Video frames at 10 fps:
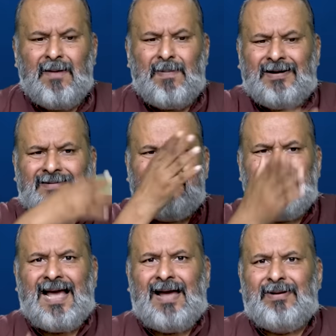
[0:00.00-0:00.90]
But
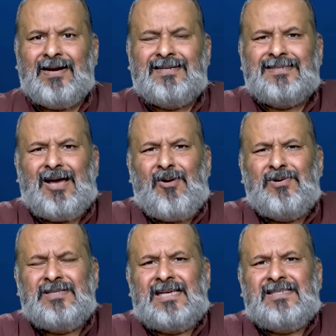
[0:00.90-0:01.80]
yeah, I mean, it
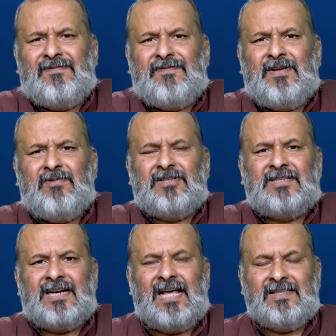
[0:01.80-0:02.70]
sounds as if he was
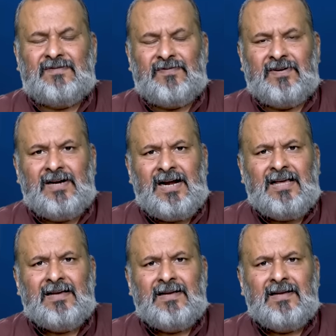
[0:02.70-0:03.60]

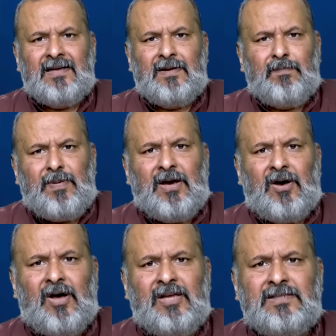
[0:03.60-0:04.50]
transferred
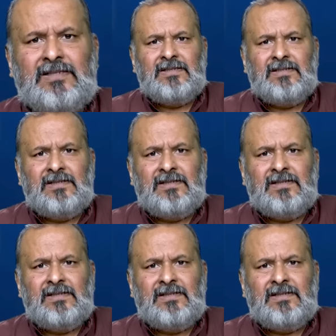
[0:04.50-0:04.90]
because